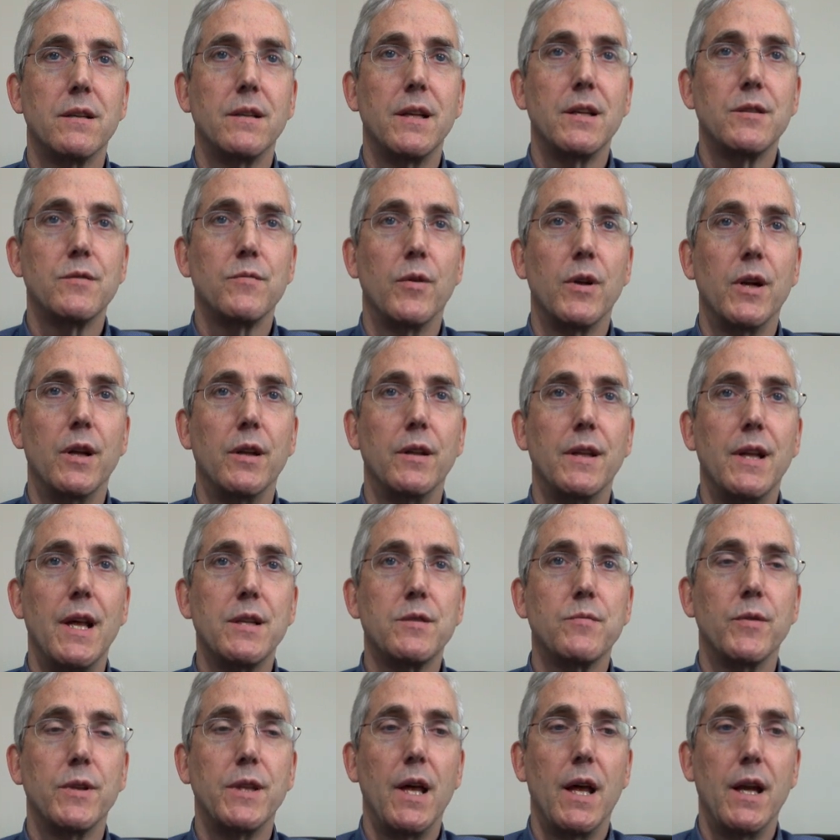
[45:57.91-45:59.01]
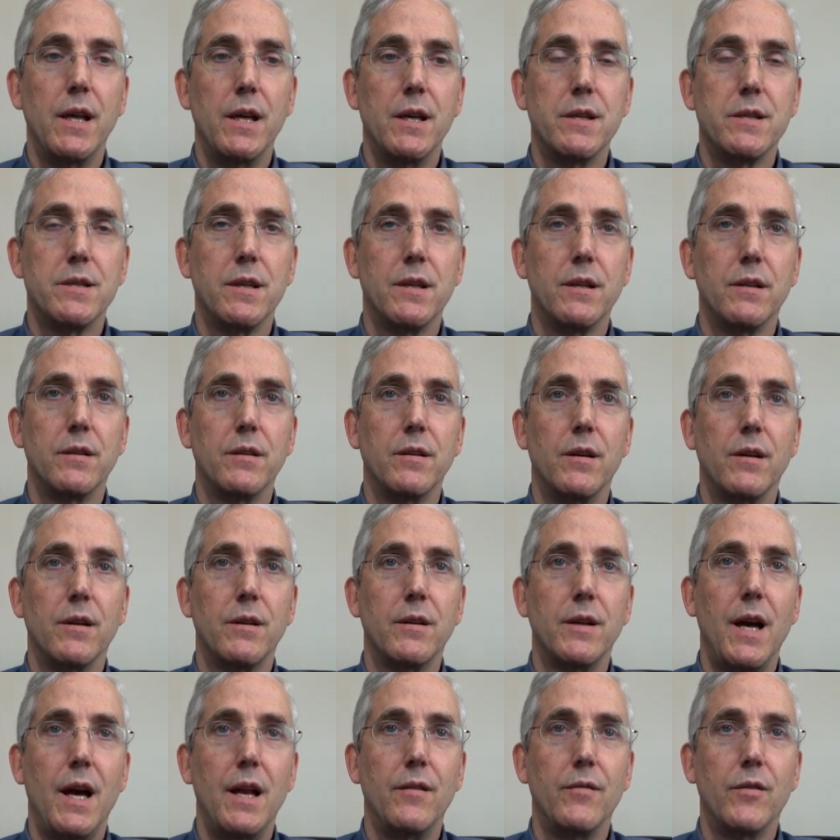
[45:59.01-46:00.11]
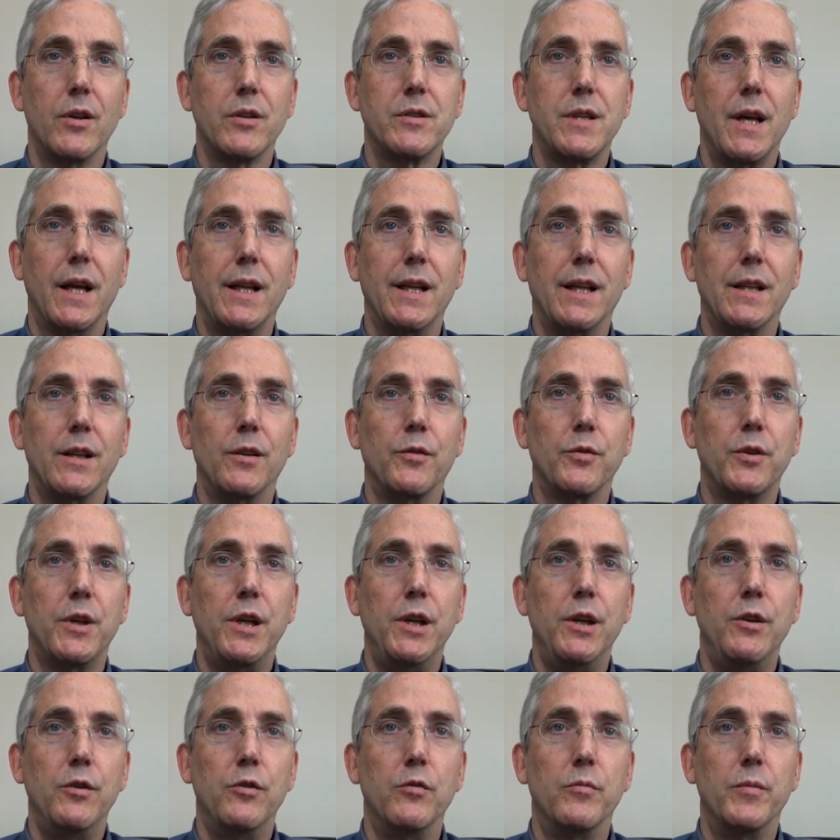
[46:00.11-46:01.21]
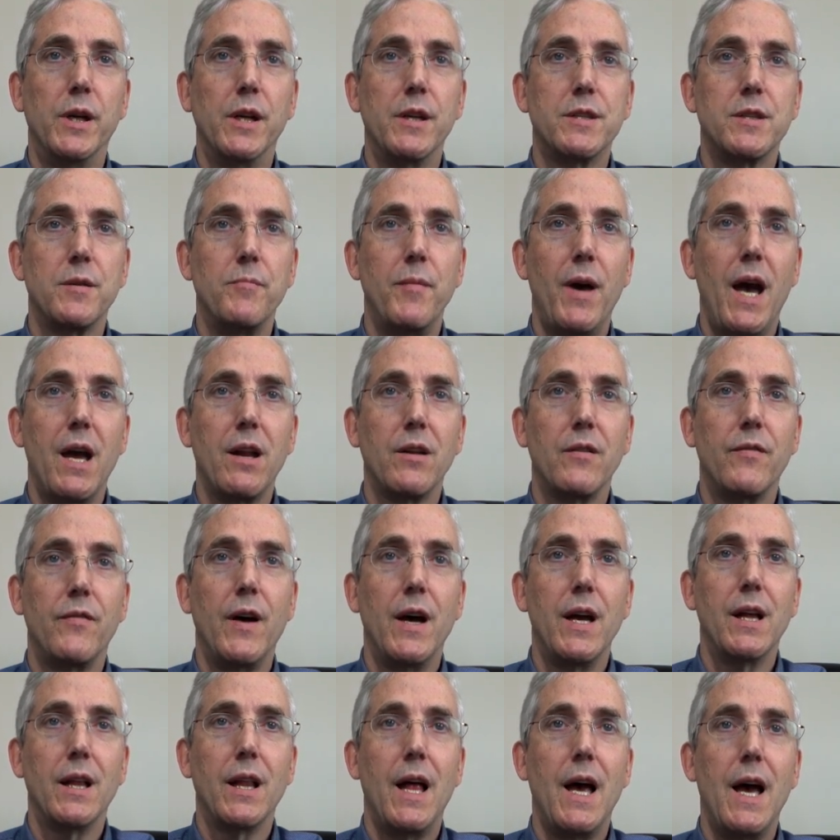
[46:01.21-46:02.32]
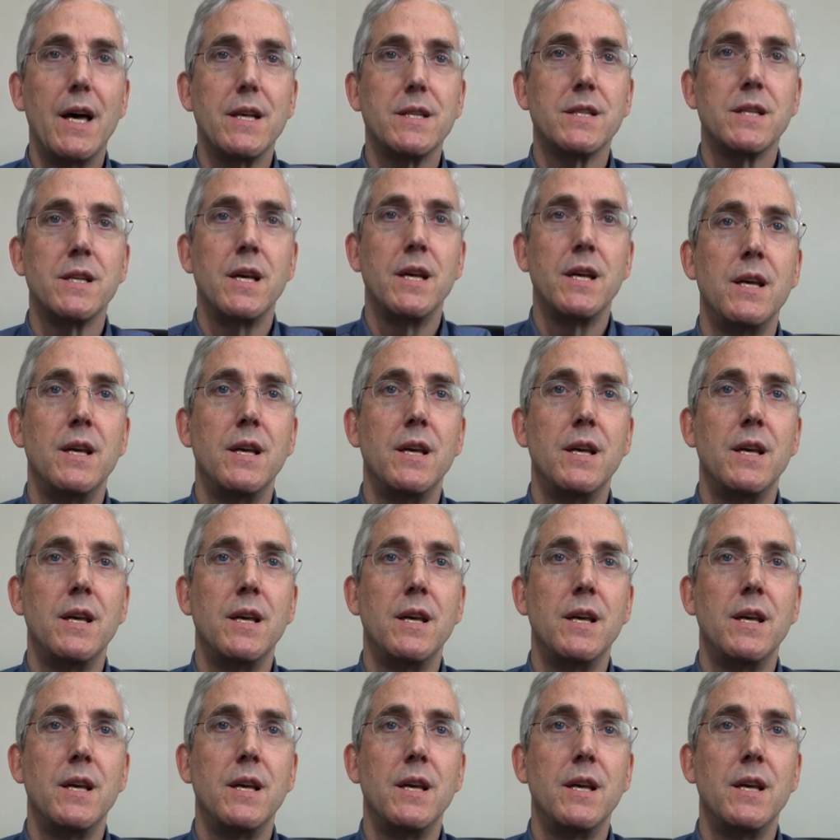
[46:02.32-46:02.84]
That's what that is. It kind of looks like a little cube, but it's a magnifying glass.